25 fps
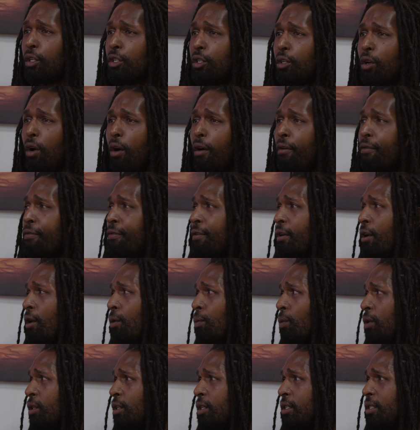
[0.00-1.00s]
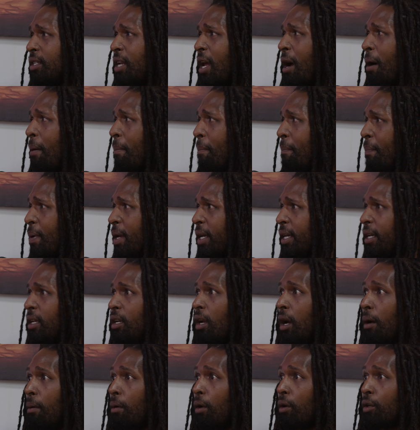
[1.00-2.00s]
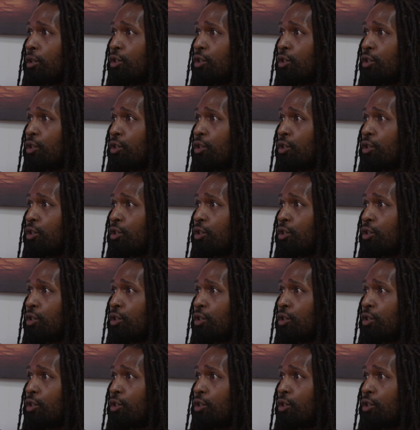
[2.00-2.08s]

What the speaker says: just shot a film which is now picking up a